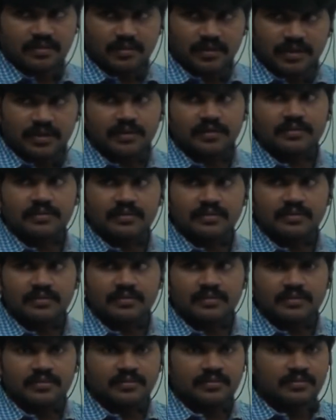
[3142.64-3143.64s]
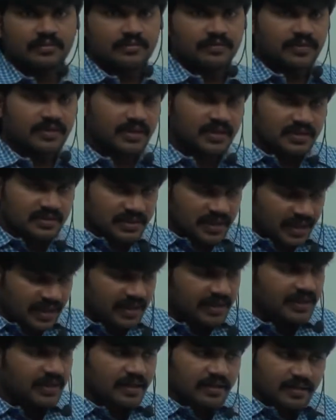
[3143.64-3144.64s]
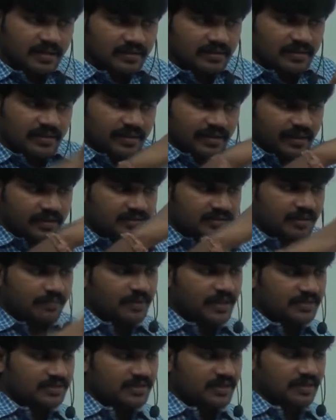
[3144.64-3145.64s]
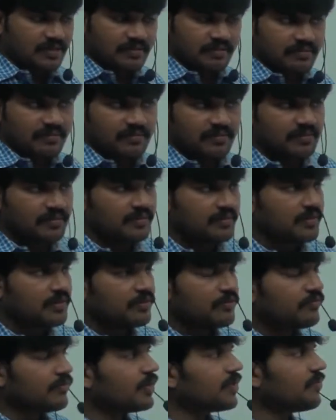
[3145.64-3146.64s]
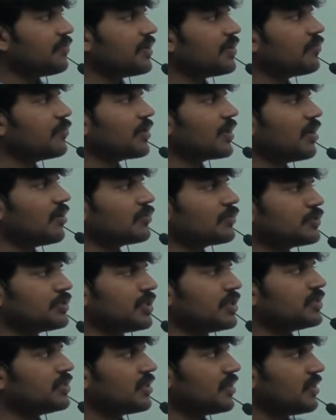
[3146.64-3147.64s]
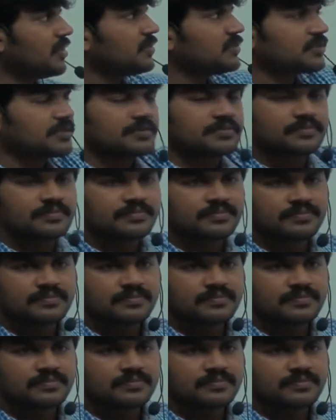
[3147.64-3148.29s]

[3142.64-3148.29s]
Why? Whether it is correct or not, tell some answer. Where we have to change in this?